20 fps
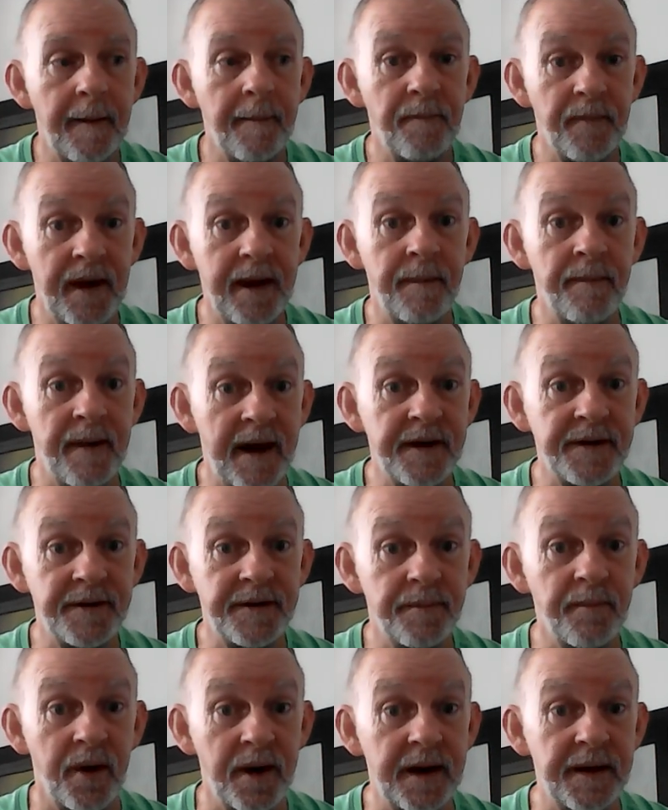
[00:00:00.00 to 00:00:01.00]
He
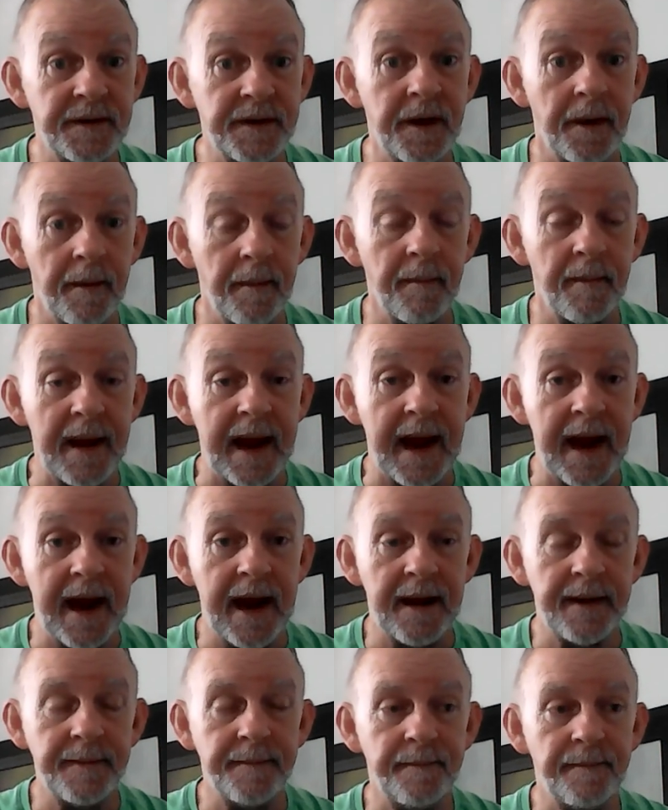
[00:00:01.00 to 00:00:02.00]
messed Briggs up
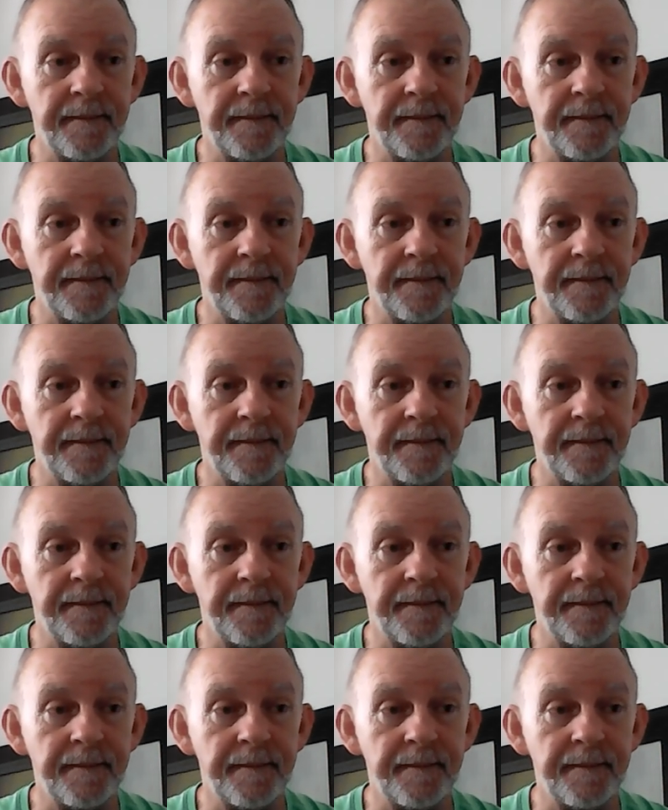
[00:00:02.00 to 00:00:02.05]
bad.